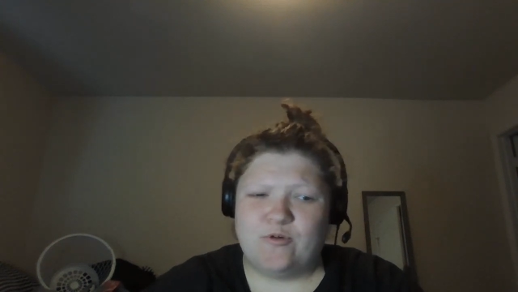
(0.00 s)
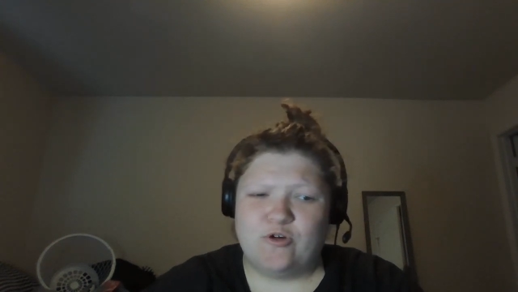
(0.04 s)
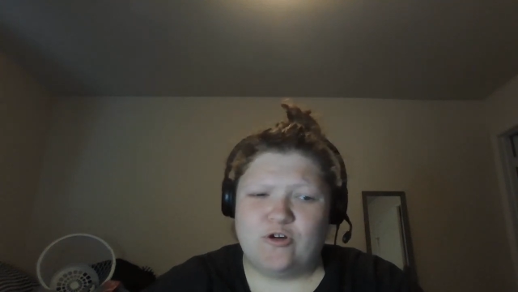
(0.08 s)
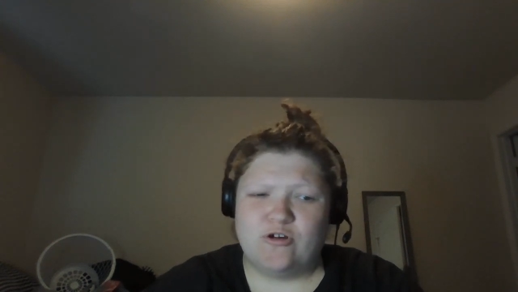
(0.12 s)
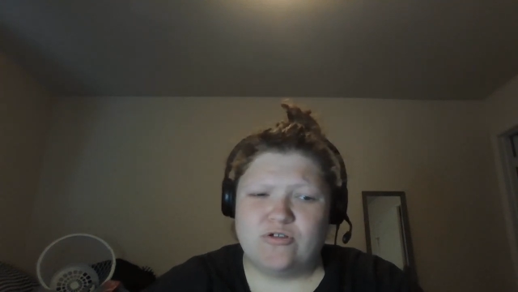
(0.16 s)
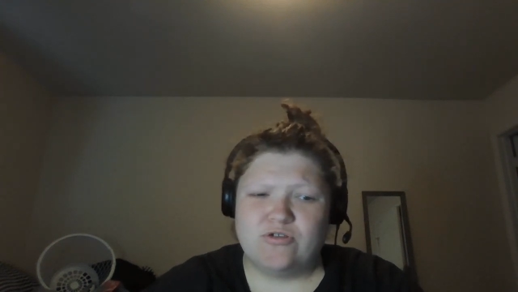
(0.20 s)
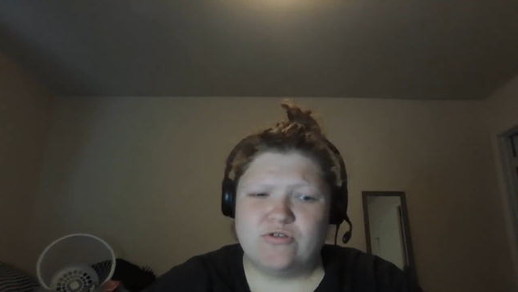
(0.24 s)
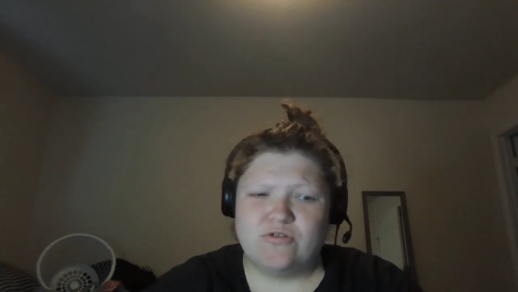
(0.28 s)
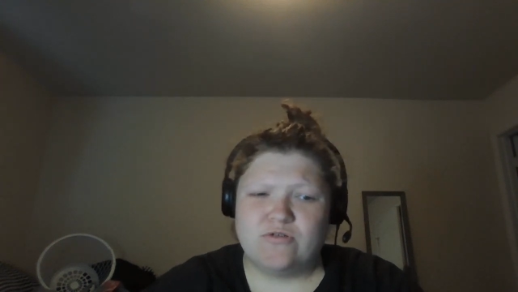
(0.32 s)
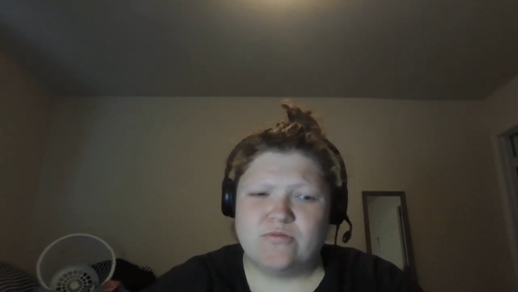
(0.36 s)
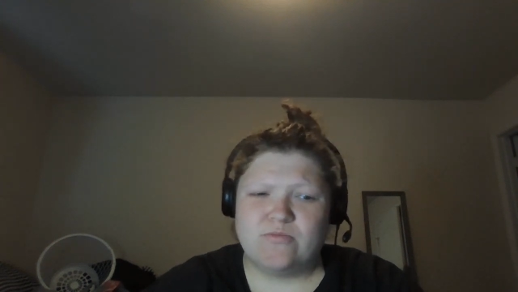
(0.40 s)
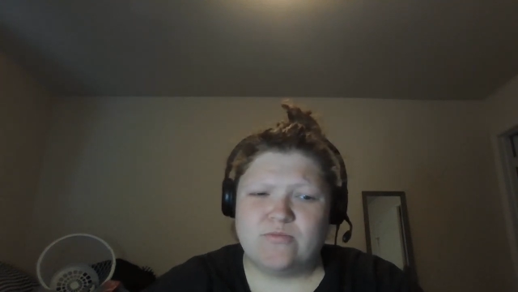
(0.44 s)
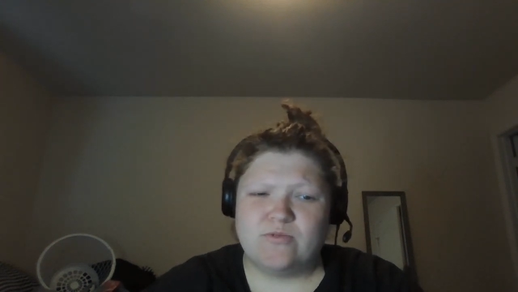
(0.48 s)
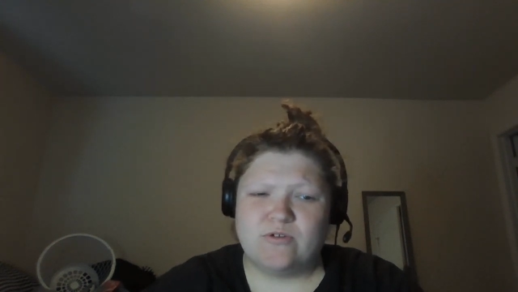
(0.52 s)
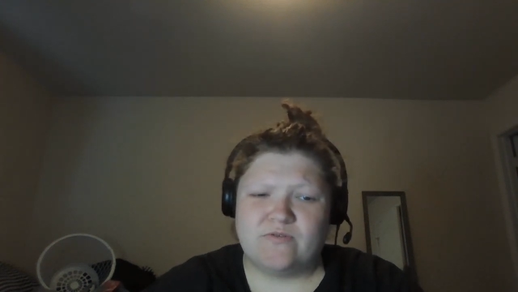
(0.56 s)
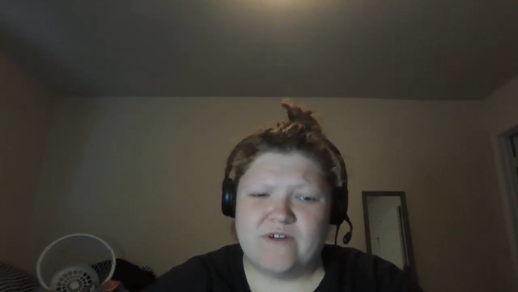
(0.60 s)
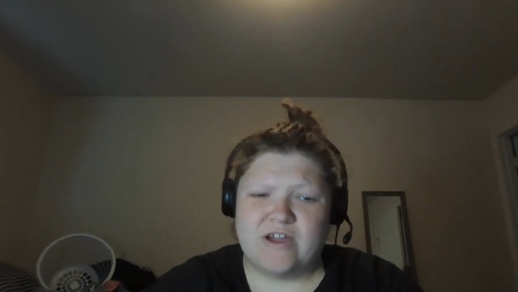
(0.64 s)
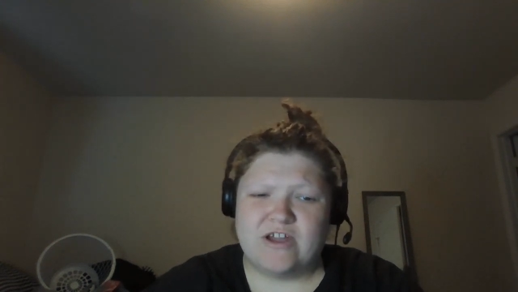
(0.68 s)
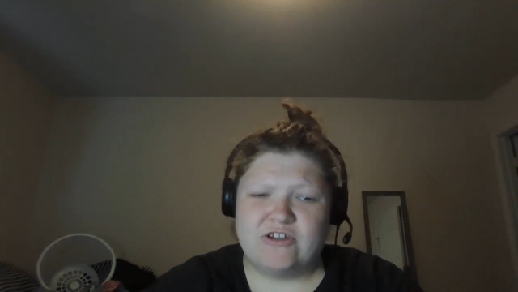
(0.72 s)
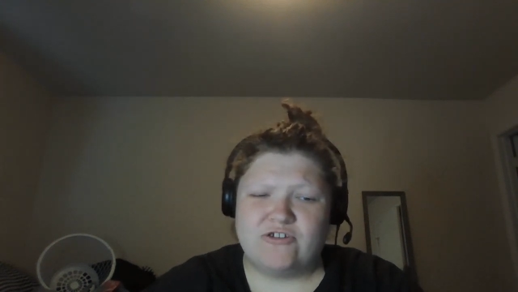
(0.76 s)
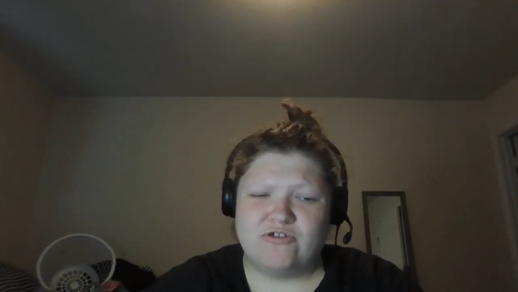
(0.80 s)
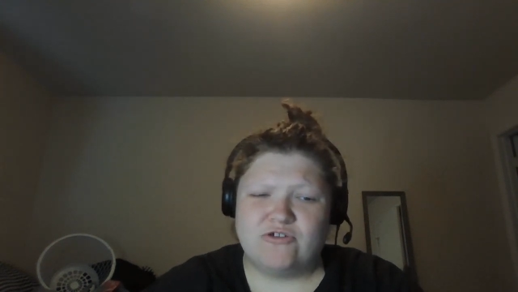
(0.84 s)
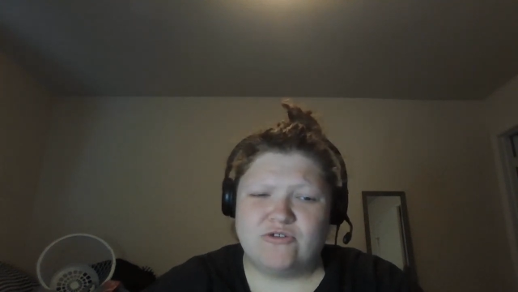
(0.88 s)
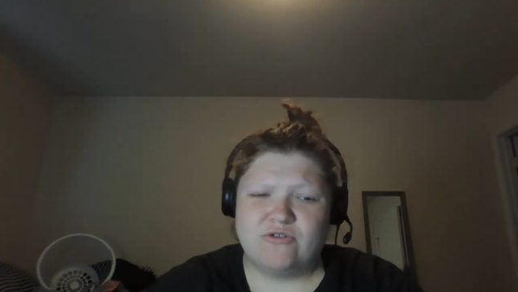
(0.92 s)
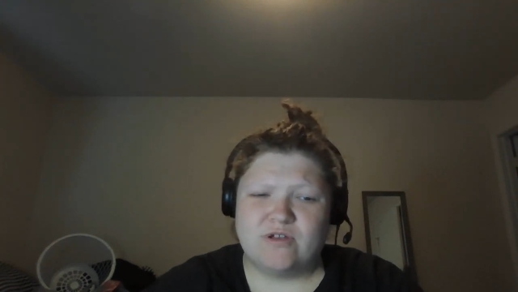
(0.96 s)
personal
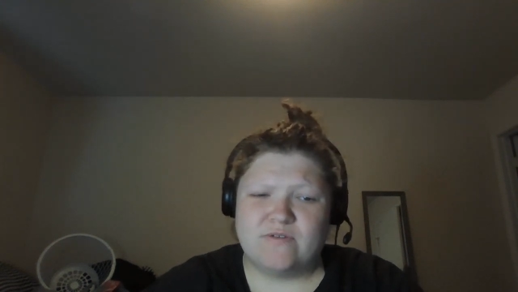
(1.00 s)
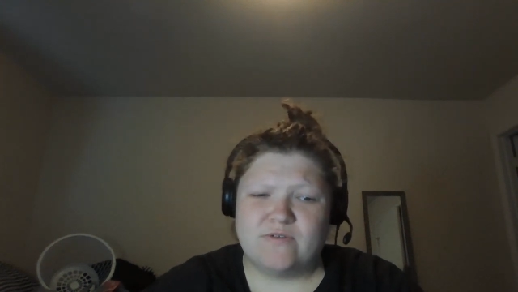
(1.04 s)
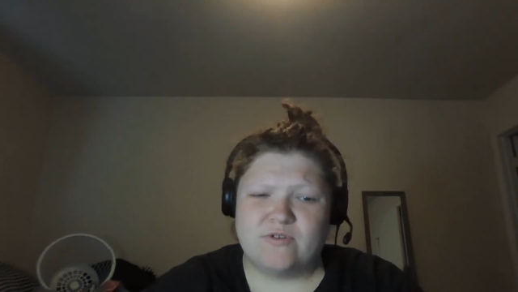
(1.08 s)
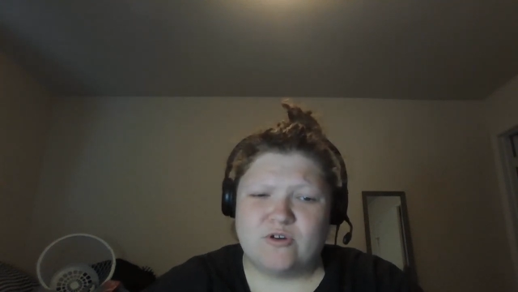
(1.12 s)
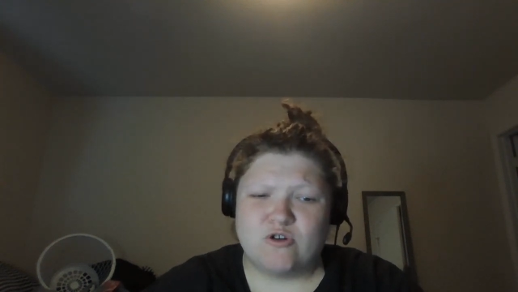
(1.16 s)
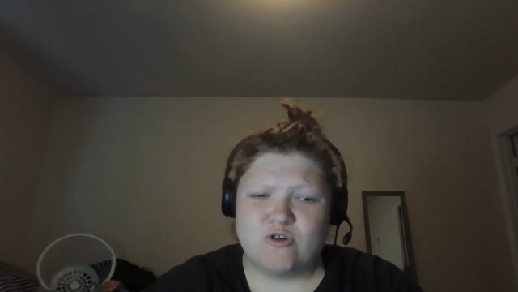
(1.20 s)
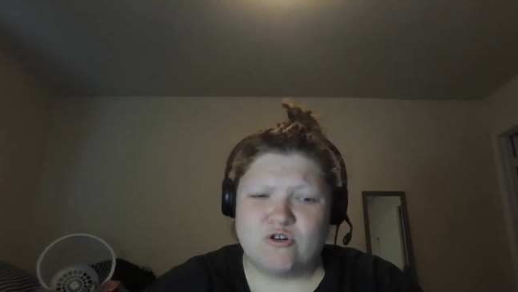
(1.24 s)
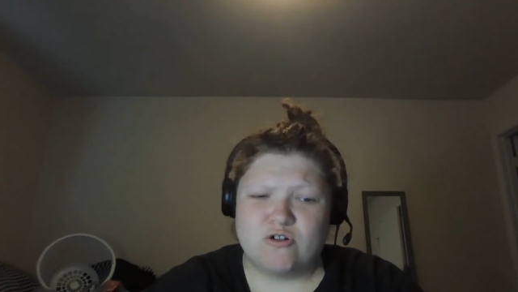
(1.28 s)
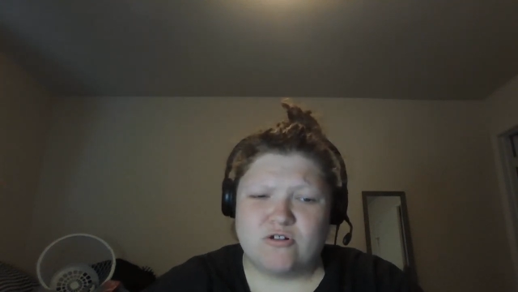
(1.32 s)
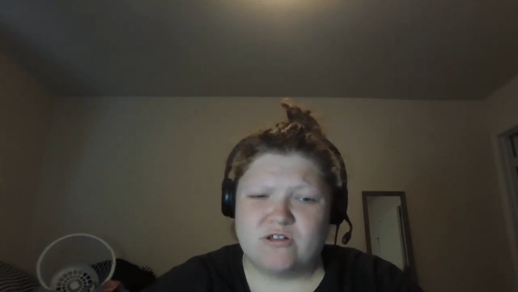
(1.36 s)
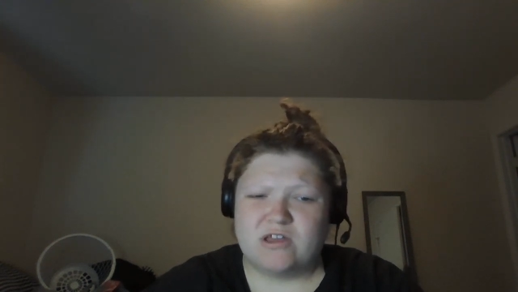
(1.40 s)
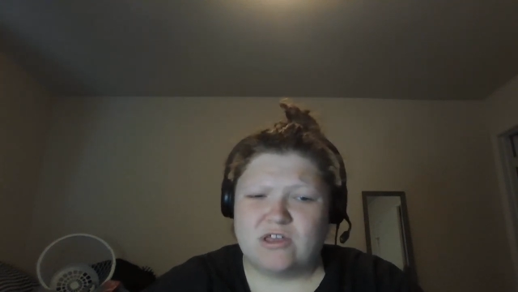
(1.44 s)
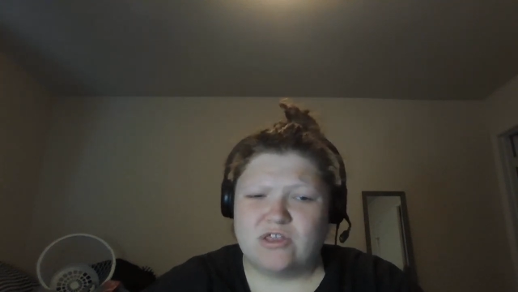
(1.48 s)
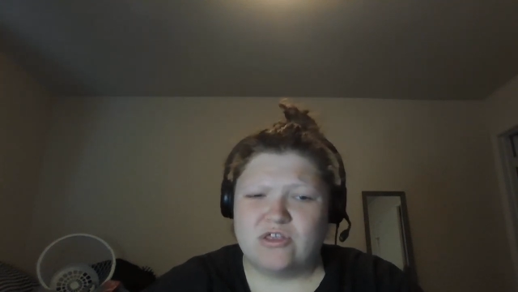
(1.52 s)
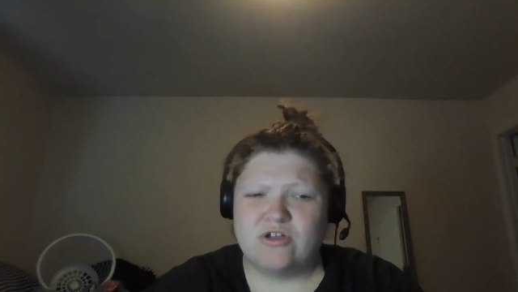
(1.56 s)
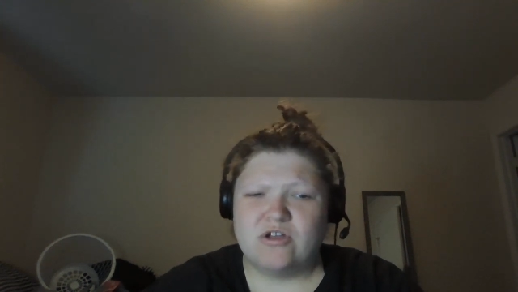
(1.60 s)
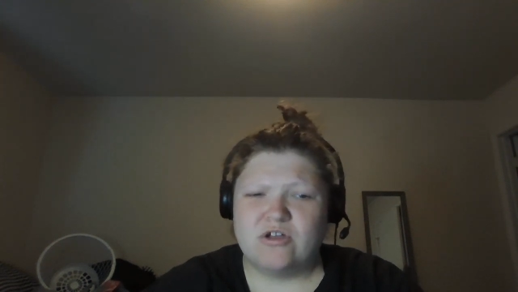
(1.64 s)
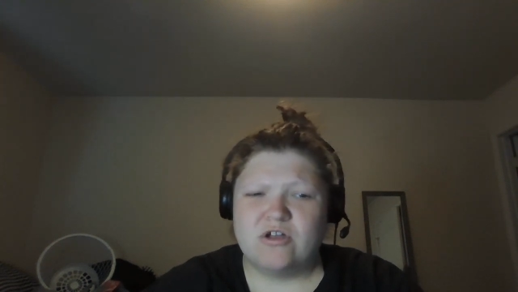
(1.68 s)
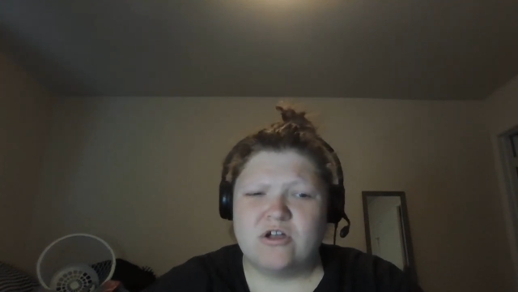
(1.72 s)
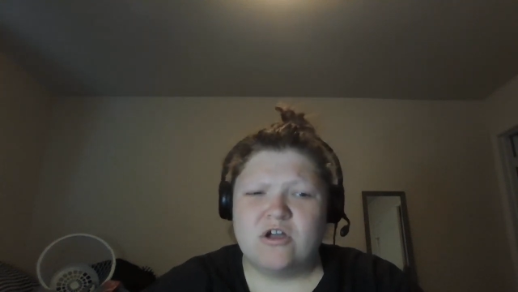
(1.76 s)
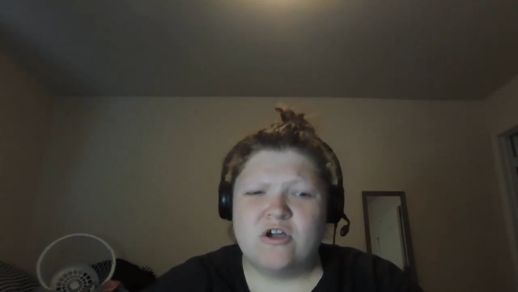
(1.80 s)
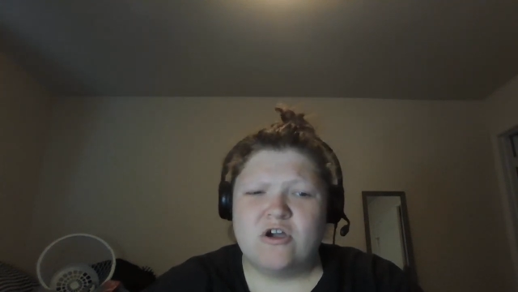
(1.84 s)
professional difficulties.